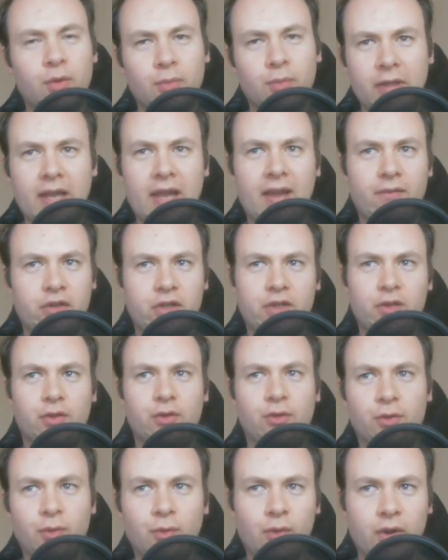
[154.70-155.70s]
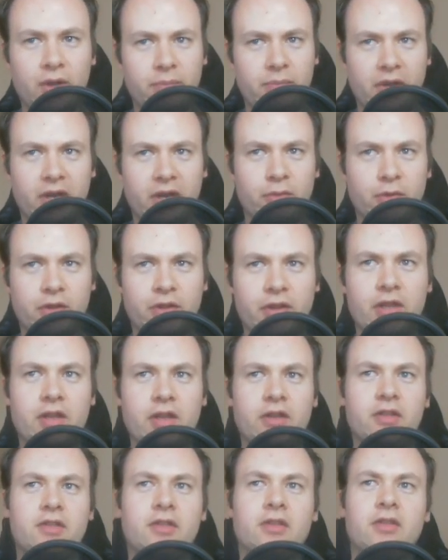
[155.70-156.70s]
normally have it do when made with
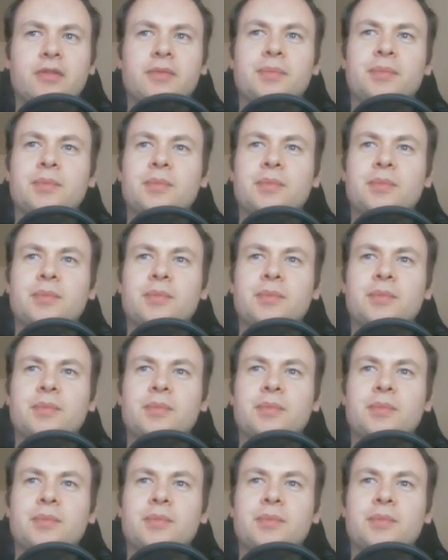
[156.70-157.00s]
yeast.